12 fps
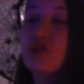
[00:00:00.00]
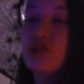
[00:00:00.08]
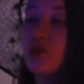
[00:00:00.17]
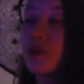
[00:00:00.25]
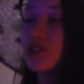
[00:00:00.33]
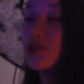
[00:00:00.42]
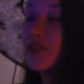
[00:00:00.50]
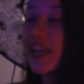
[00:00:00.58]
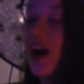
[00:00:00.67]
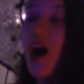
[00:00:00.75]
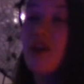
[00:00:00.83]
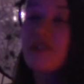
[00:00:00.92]
story. So they
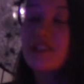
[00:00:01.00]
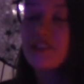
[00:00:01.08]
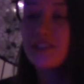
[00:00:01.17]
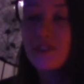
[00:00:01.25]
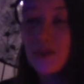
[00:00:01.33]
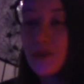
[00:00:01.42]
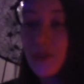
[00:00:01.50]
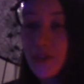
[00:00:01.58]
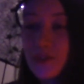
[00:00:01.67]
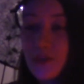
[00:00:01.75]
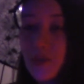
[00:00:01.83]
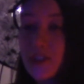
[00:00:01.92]
obviously don't know the
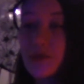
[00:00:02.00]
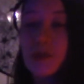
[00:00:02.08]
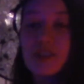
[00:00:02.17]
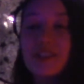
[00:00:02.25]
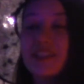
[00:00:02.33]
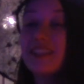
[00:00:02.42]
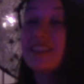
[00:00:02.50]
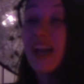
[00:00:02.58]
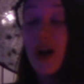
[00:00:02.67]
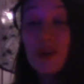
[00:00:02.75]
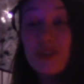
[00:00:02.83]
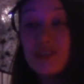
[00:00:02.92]
story. So we're just going to
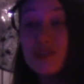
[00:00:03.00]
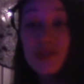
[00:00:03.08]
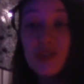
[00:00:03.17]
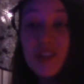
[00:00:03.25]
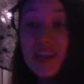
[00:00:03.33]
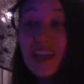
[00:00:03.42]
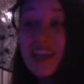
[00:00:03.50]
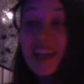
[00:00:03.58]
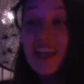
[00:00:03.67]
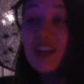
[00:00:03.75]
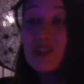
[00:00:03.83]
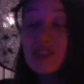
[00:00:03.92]
tell the story.
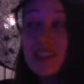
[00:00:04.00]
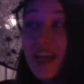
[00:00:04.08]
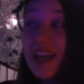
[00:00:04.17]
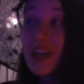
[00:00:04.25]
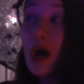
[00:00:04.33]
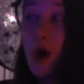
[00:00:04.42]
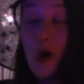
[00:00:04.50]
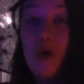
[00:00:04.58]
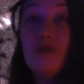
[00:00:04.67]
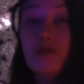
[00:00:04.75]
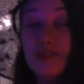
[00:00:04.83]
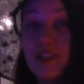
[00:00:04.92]
It'll take,
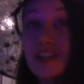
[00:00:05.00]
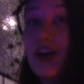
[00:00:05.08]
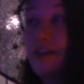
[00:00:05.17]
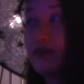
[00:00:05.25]
hopefully, a